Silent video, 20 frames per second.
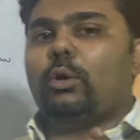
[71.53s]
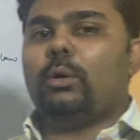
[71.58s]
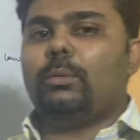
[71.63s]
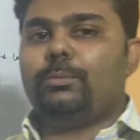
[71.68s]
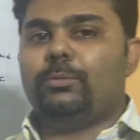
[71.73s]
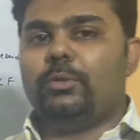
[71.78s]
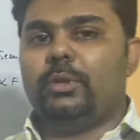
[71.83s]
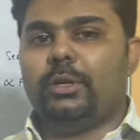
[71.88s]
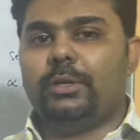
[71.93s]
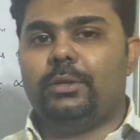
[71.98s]

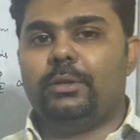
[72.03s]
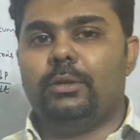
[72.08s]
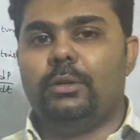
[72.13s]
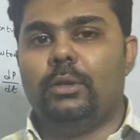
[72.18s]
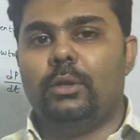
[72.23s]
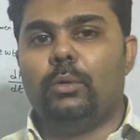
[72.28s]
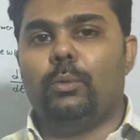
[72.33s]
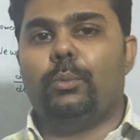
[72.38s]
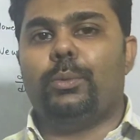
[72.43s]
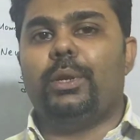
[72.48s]
object
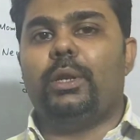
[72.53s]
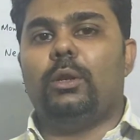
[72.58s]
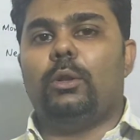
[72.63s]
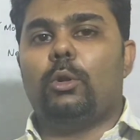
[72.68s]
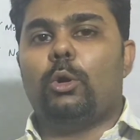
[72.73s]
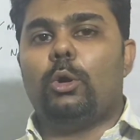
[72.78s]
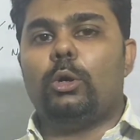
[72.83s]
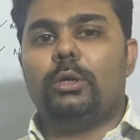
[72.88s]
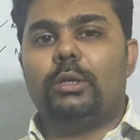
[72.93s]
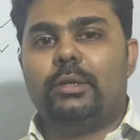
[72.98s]
will
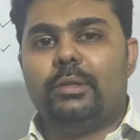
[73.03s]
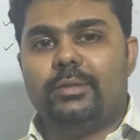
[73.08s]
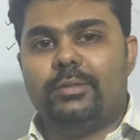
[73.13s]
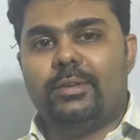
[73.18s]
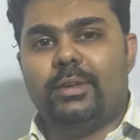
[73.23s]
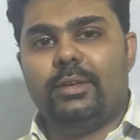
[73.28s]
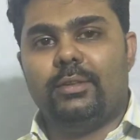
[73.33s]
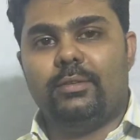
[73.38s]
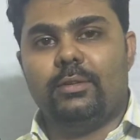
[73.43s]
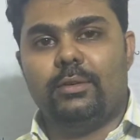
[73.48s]
not
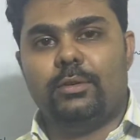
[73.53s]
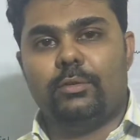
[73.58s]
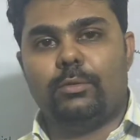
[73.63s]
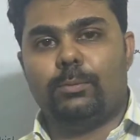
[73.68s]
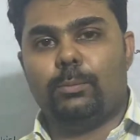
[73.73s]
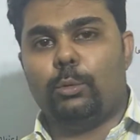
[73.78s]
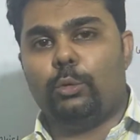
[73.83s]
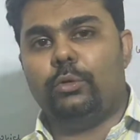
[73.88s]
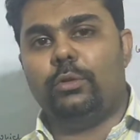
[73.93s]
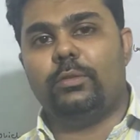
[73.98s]
change its
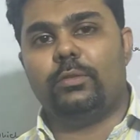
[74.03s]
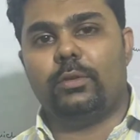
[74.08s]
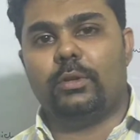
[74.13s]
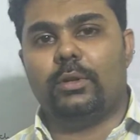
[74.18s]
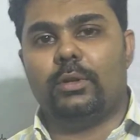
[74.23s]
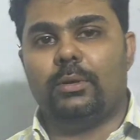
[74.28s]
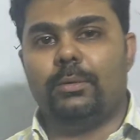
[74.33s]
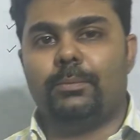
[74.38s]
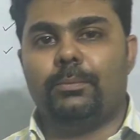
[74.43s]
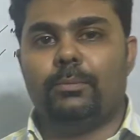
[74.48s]

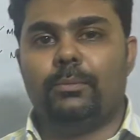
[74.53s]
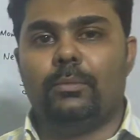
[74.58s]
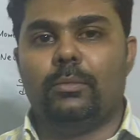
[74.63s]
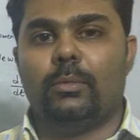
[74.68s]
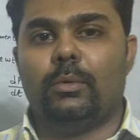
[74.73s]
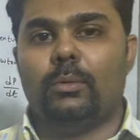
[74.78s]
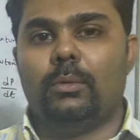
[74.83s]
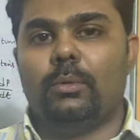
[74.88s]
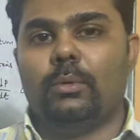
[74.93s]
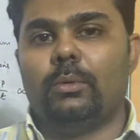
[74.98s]
position
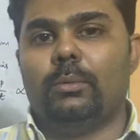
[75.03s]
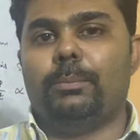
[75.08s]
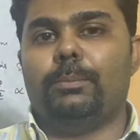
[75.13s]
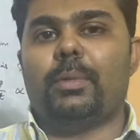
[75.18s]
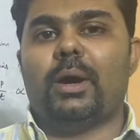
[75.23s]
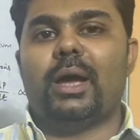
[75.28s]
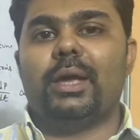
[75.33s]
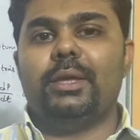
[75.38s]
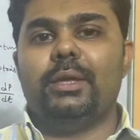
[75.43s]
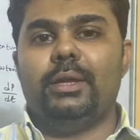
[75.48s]

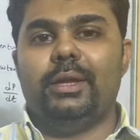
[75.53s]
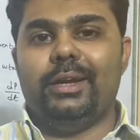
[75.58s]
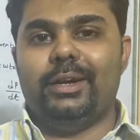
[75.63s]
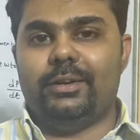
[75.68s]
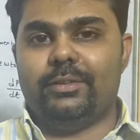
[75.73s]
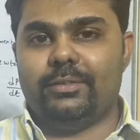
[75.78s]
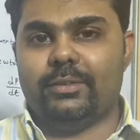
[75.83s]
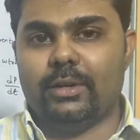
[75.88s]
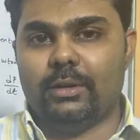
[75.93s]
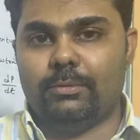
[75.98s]
by
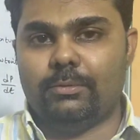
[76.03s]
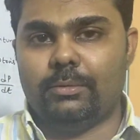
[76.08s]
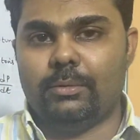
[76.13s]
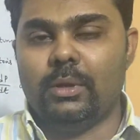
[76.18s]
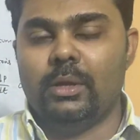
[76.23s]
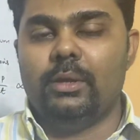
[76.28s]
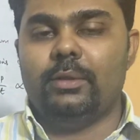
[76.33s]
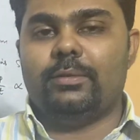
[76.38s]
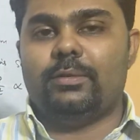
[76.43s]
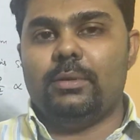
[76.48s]
itself.
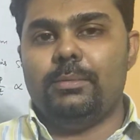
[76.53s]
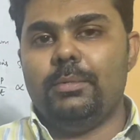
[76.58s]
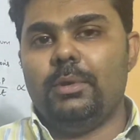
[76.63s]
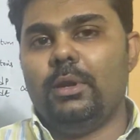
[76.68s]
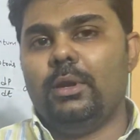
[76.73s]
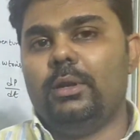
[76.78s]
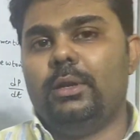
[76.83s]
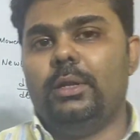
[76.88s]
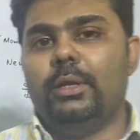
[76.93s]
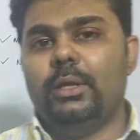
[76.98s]

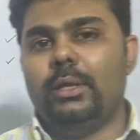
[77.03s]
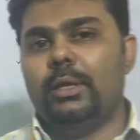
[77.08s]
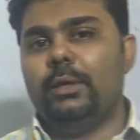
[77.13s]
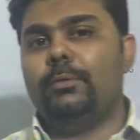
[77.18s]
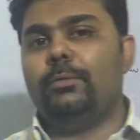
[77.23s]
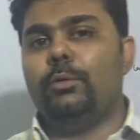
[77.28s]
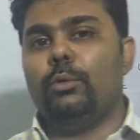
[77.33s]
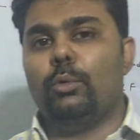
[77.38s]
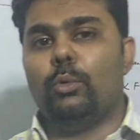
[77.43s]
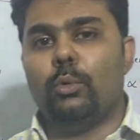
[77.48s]
Similarly,
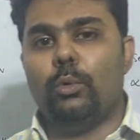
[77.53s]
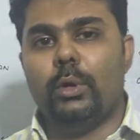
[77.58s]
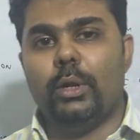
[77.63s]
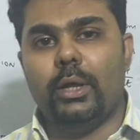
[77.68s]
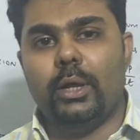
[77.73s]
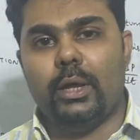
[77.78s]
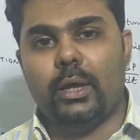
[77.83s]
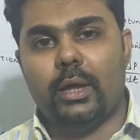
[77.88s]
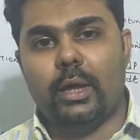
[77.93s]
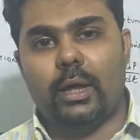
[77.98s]
if you roll
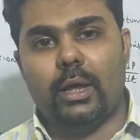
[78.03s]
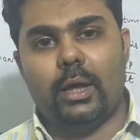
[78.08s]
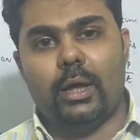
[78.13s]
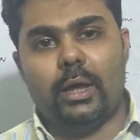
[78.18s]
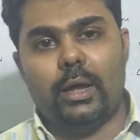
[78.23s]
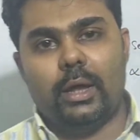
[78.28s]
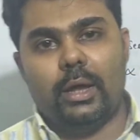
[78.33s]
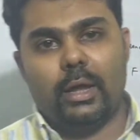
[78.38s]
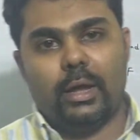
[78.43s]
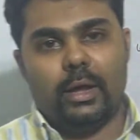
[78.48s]

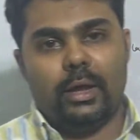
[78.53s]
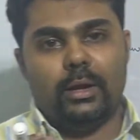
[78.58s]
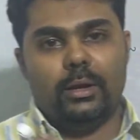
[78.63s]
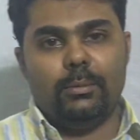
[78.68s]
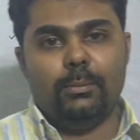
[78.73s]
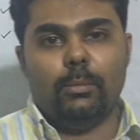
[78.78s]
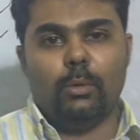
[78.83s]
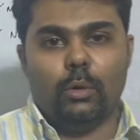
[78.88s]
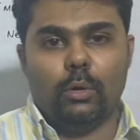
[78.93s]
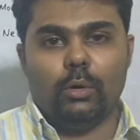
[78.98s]
a
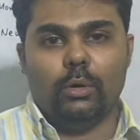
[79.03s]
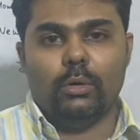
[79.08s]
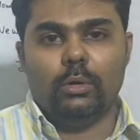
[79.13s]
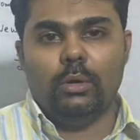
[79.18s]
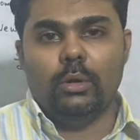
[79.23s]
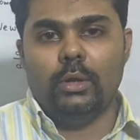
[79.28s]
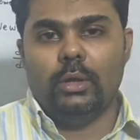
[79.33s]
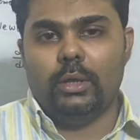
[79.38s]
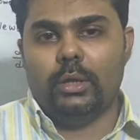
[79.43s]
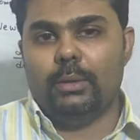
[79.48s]

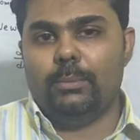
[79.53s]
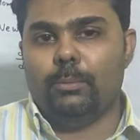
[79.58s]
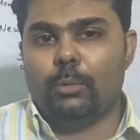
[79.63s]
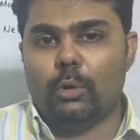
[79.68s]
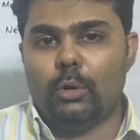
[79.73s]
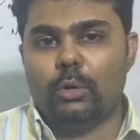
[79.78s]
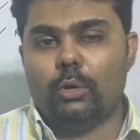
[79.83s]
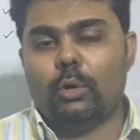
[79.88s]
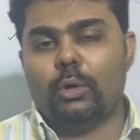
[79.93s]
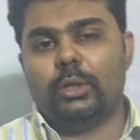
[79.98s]

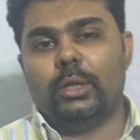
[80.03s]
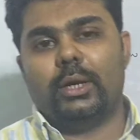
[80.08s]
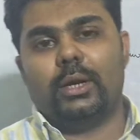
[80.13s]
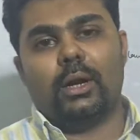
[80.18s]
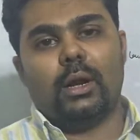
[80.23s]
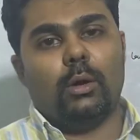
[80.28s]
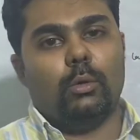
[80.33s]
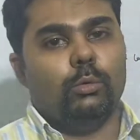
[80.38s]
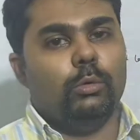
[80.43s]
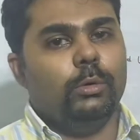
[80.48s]
ball on the
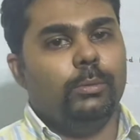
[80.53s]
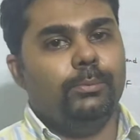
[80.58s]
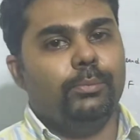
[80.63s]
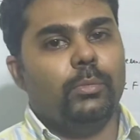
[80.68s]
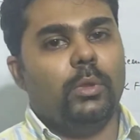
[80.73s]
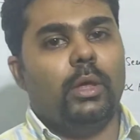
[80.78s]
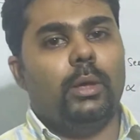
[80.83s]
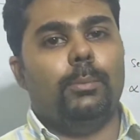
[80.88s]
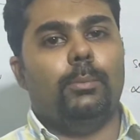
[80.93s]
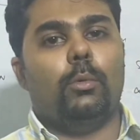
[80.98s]
ground,
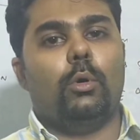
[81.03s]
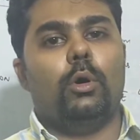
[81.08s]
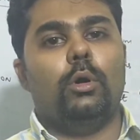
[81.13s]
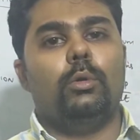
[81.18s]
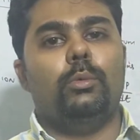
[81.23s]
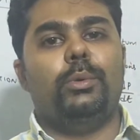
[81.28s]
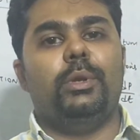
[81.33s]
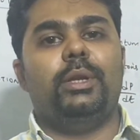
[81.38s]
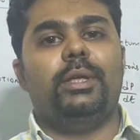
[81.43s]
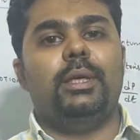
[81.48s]
a ball
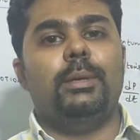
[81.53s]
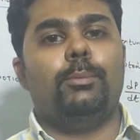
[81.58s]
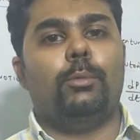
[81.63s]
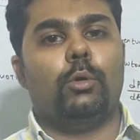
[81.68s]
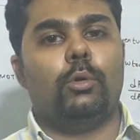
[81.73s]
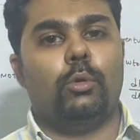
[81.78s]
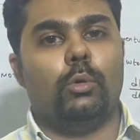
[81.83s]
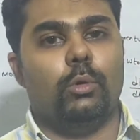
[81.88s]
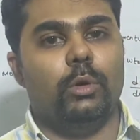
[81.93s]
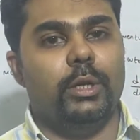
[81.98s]
will keep
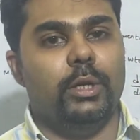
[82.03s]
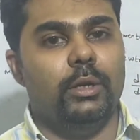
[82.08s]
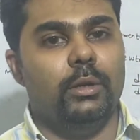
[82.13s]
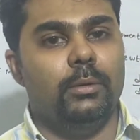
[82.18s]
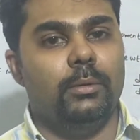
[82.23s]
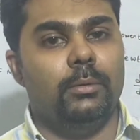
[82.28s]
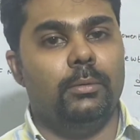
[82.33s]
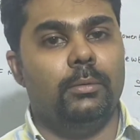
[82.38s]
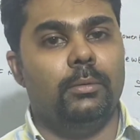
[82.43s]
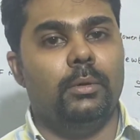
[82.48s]
on
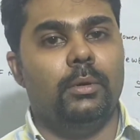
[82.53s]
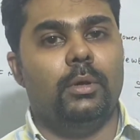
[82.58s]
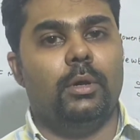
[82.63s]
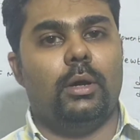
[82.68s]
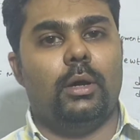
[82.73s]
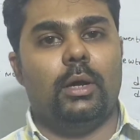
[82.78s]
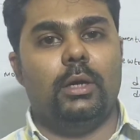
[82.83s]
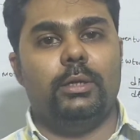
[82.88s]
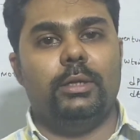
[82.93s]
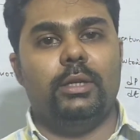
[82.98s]
rolling
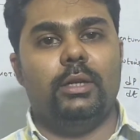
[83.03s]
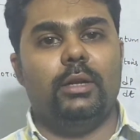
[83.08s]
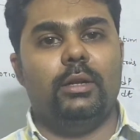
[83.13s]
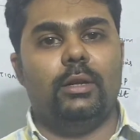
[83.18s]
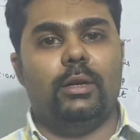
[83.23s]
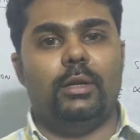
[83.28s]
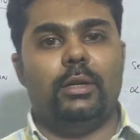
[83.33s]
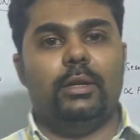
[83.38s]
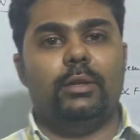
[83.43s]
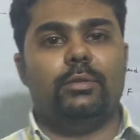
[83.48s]
until and
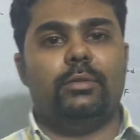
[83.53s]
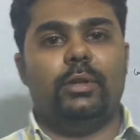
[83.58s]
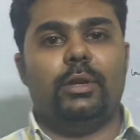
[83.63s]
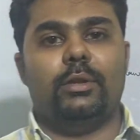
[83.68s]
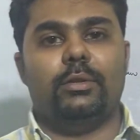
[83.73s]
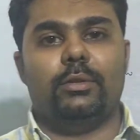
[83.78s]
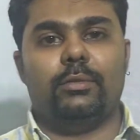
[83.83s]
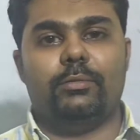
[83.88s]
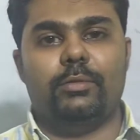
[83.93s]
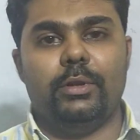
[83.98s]
unless there
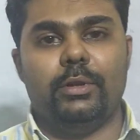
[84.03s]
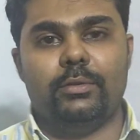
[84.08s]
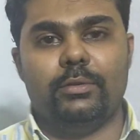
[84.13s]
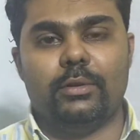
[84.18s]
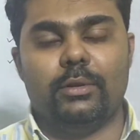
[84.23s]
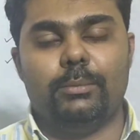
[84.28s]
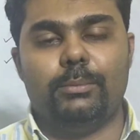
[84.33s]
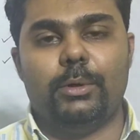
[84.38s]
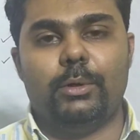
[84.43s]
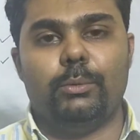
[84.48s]
is a
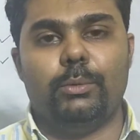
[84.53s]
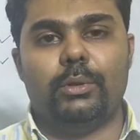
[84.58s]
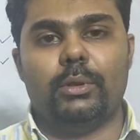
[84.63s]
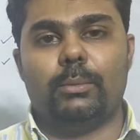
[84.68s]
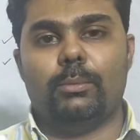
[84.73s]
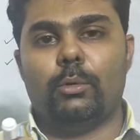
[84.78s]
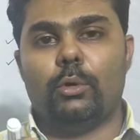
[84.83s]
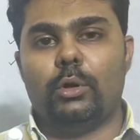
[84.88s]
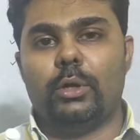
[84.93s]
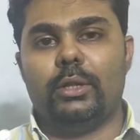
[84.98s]
friction between the
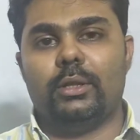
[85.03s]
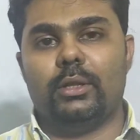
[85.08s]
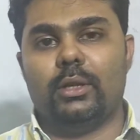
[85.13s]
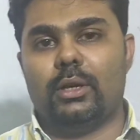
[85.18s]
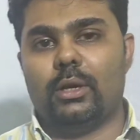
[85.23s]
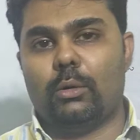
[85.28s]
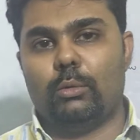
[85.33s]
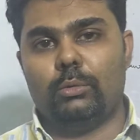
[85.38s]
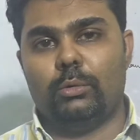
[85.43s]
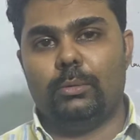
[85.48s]
ball and the
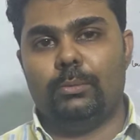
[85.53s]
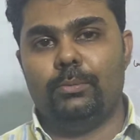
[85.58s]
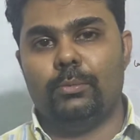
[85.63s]
ground,